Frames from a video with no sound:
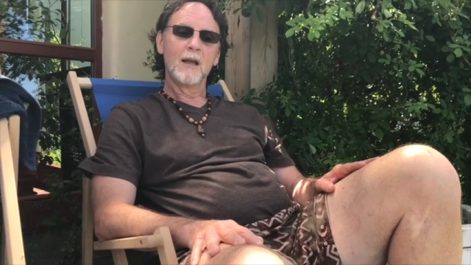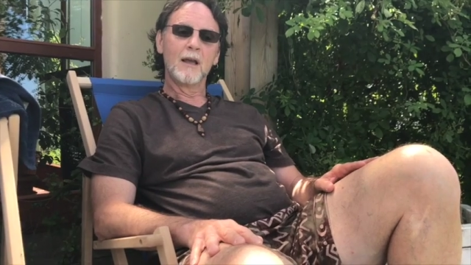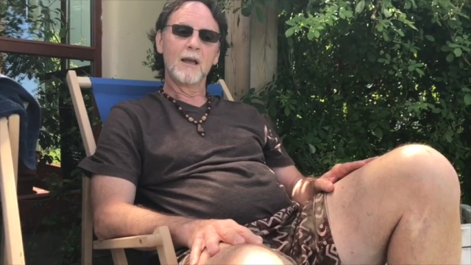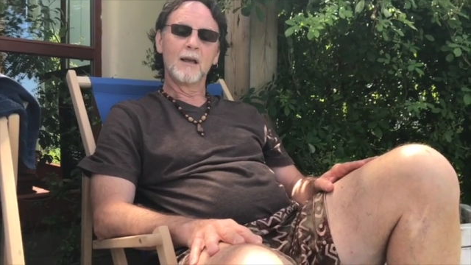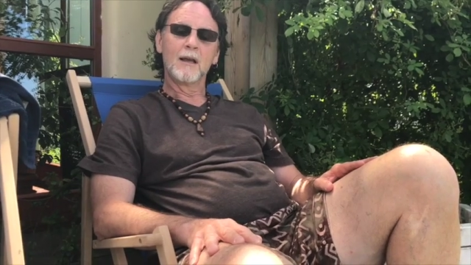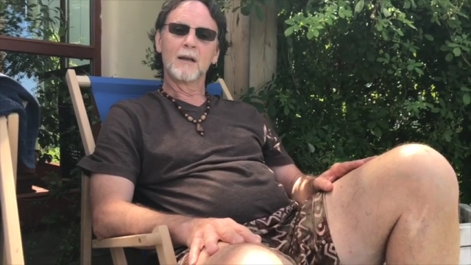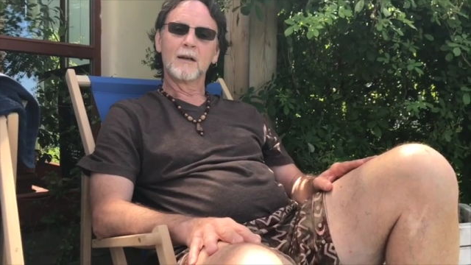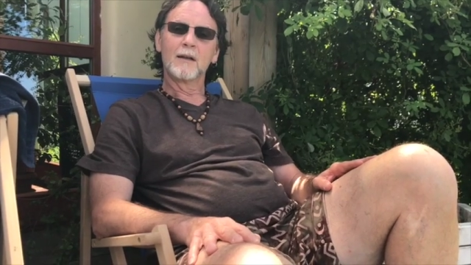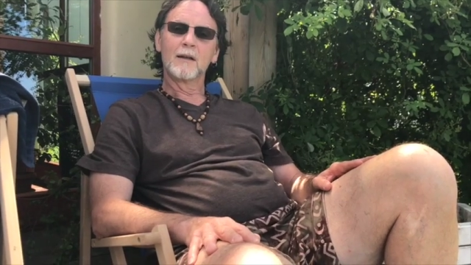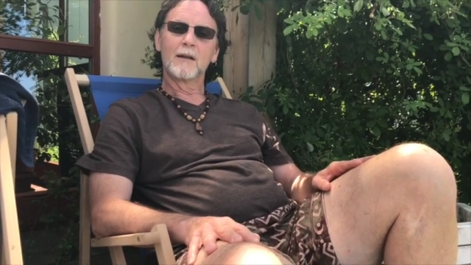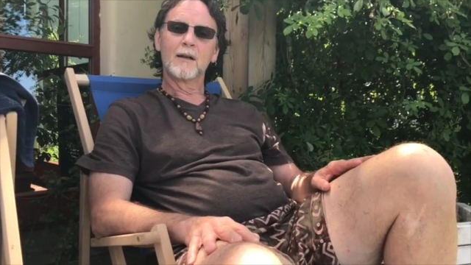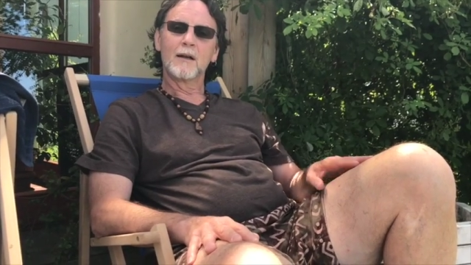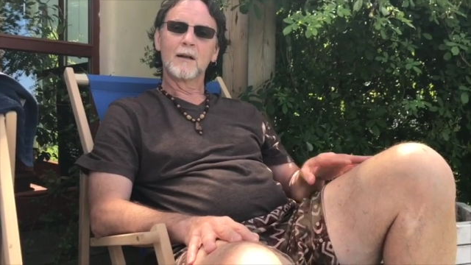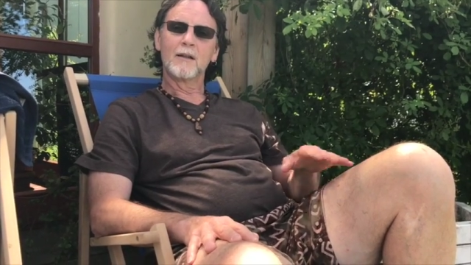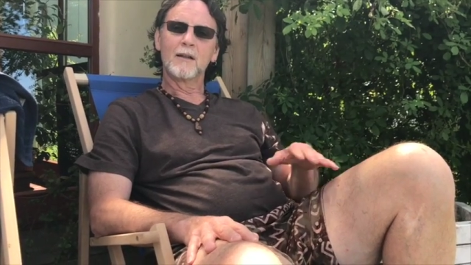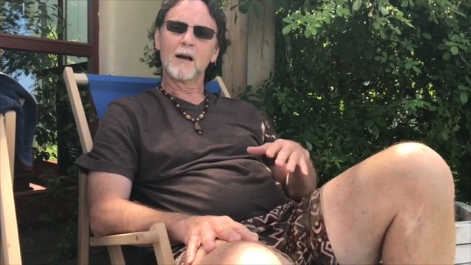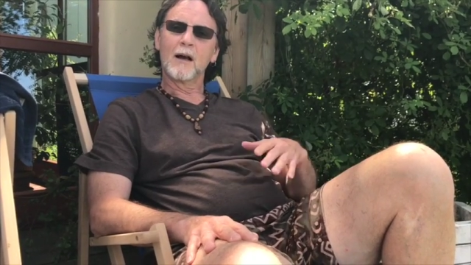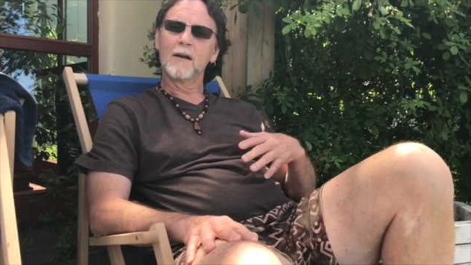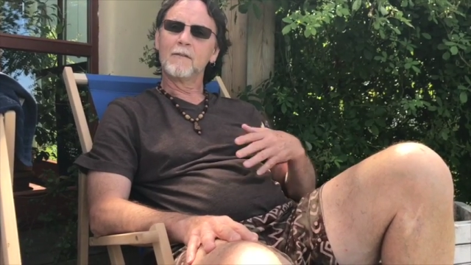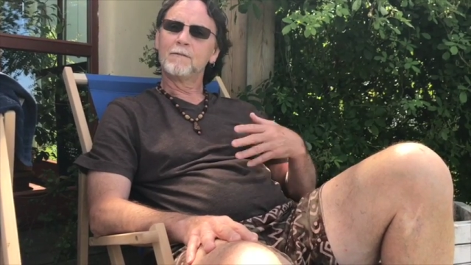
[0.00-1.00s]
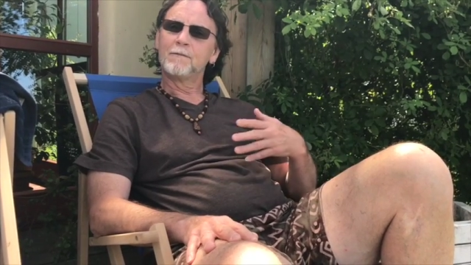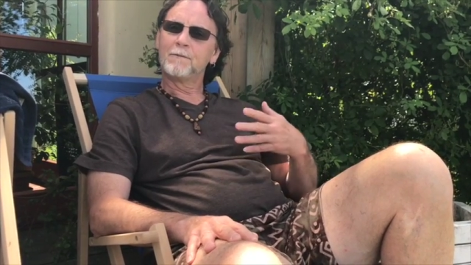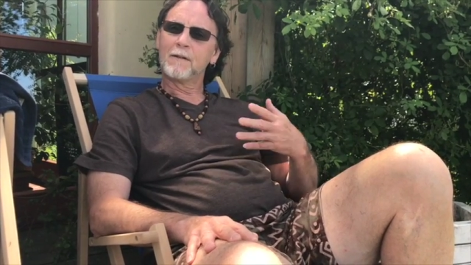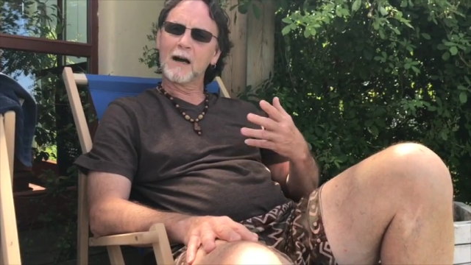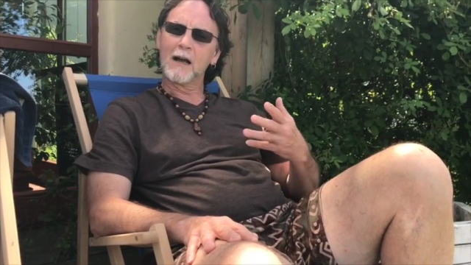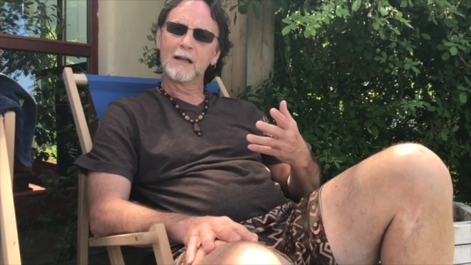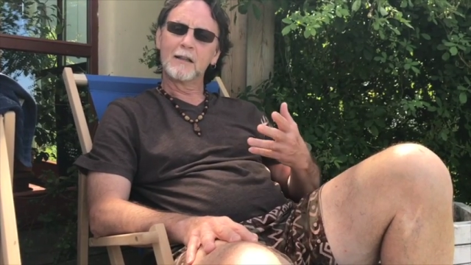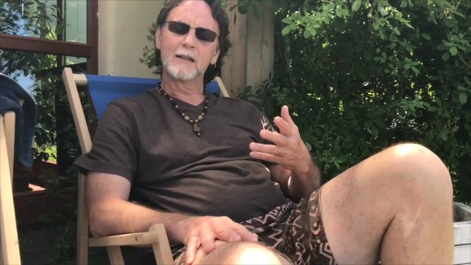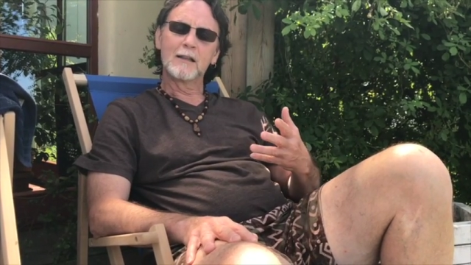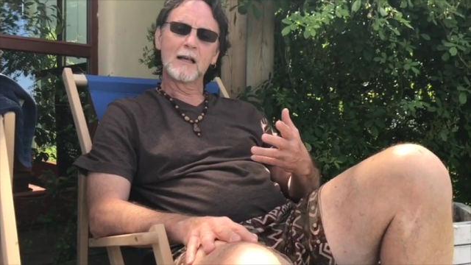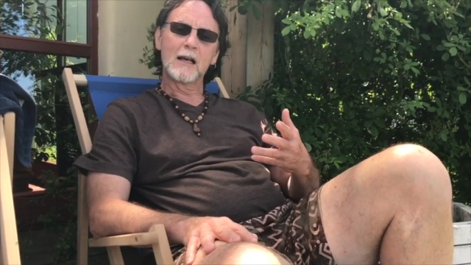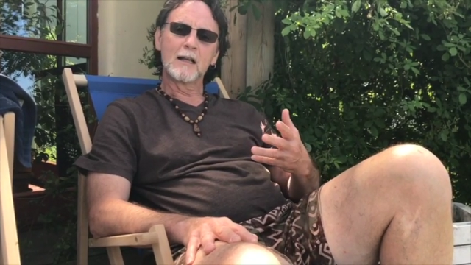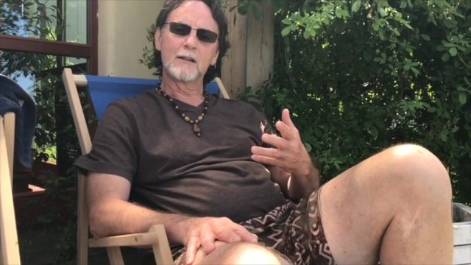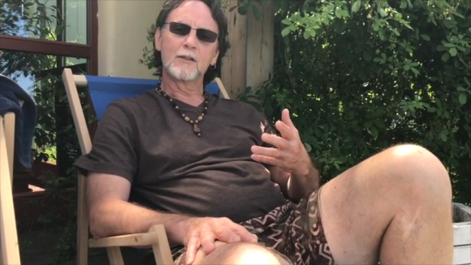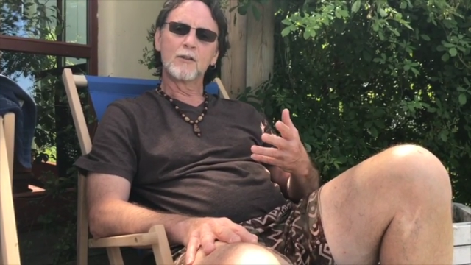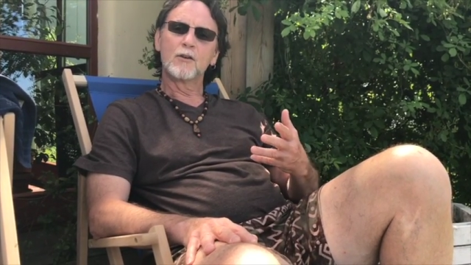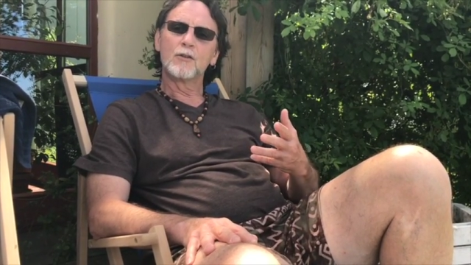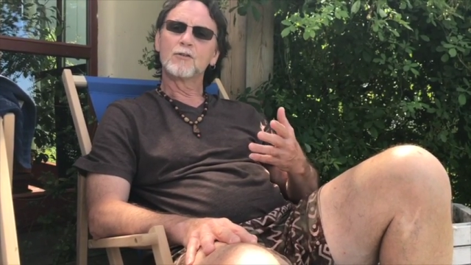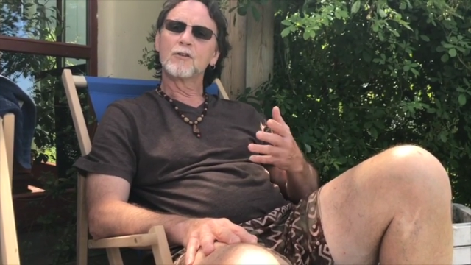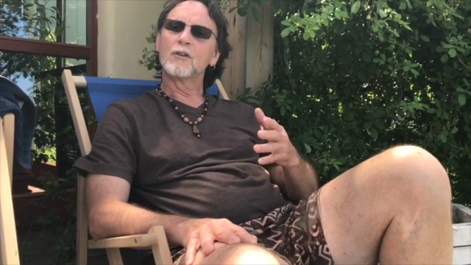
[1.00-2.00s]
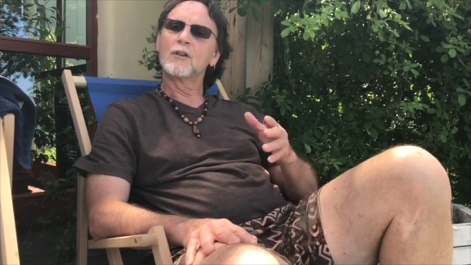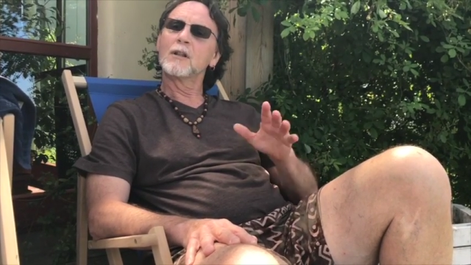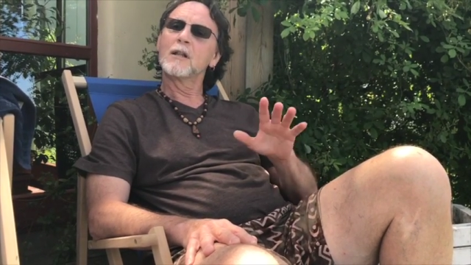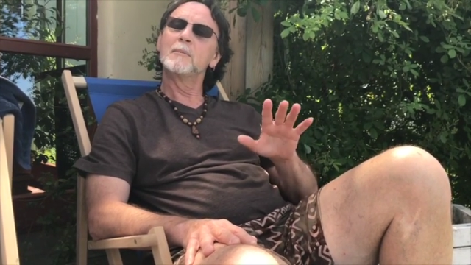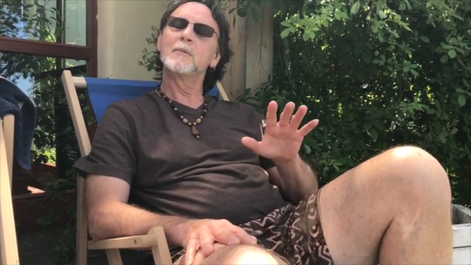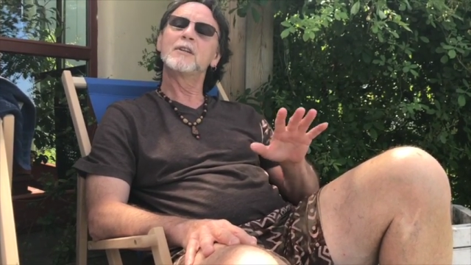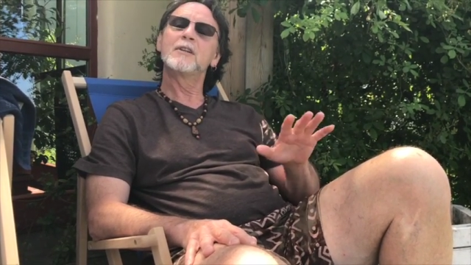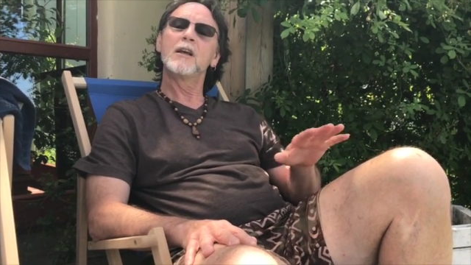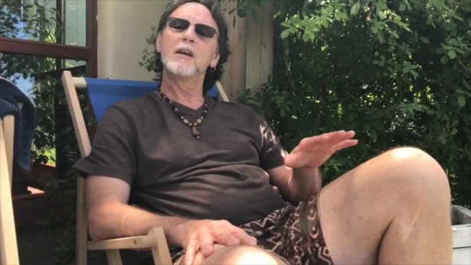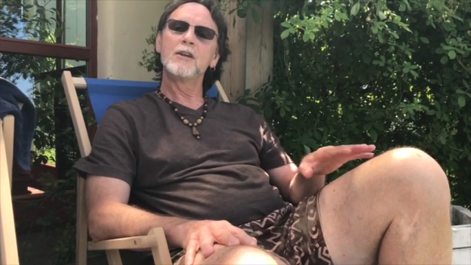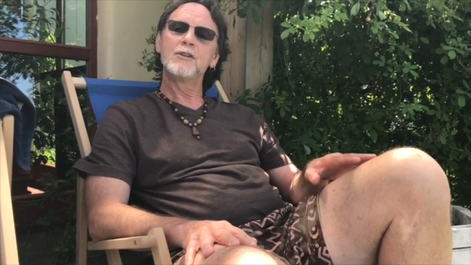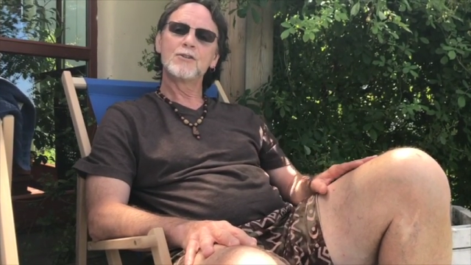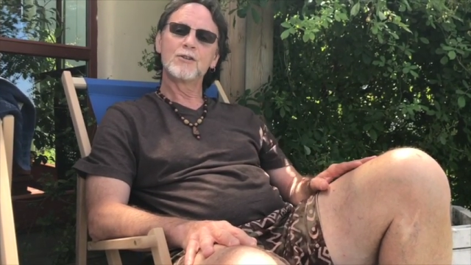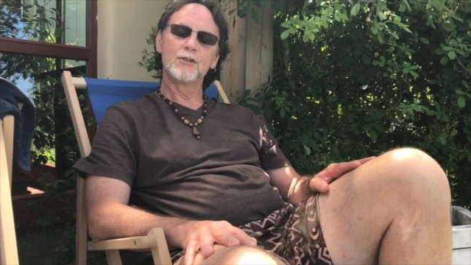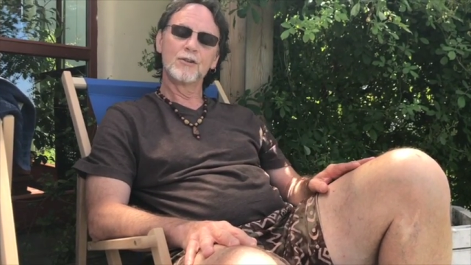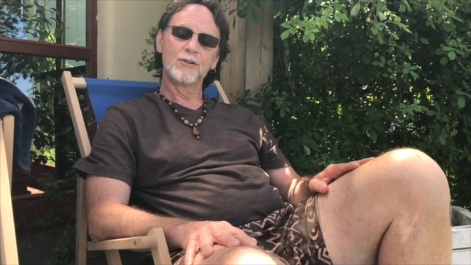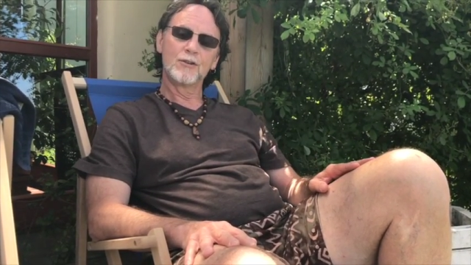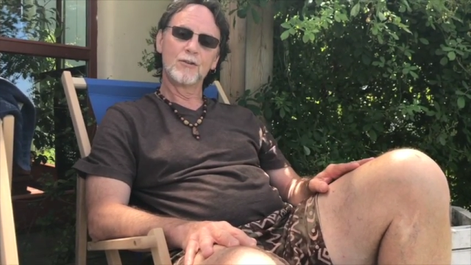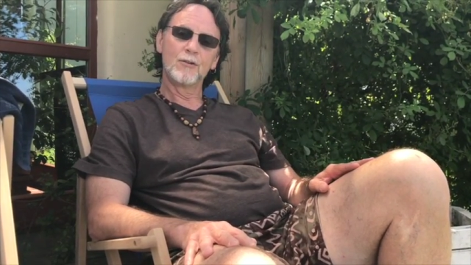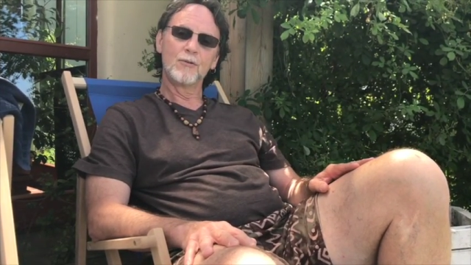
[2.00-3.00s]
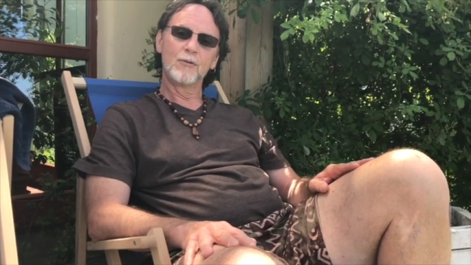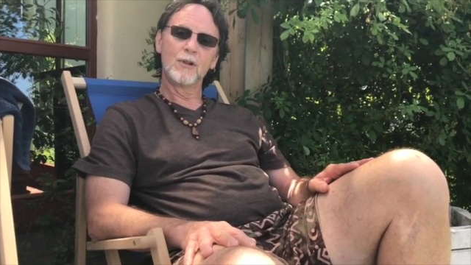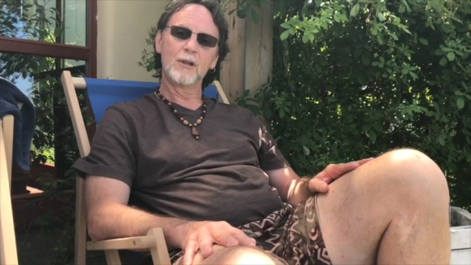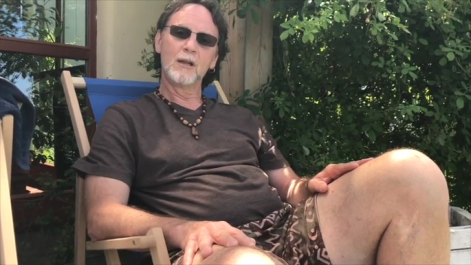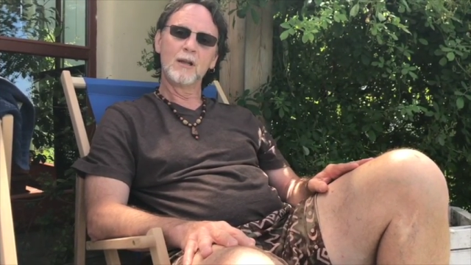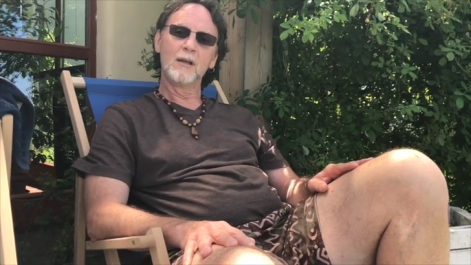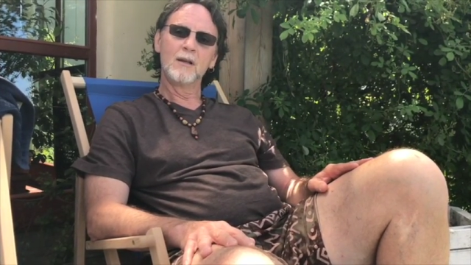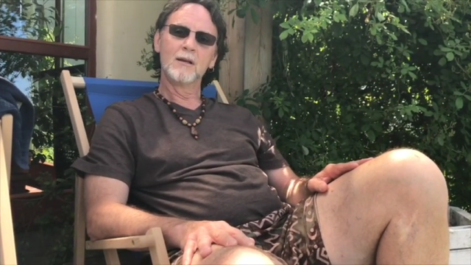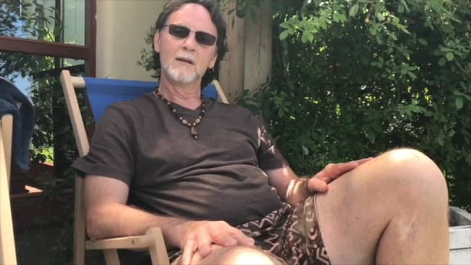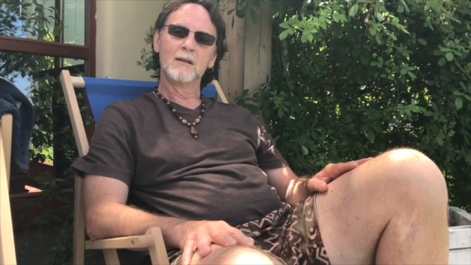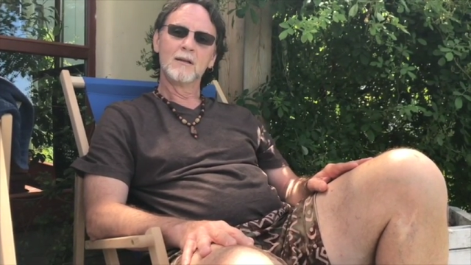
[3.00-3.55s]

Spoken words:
and I find that there's a limitation to the